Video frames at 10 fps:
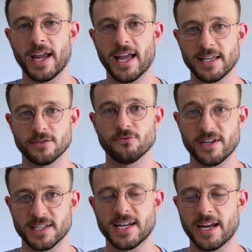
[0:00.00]
has
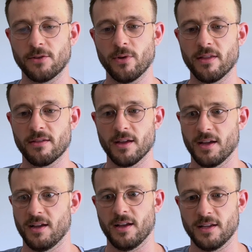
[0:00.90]
resonated with
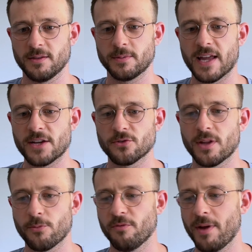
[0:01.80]
a substantial
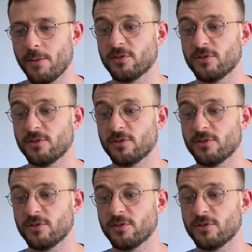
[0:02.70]
number of people.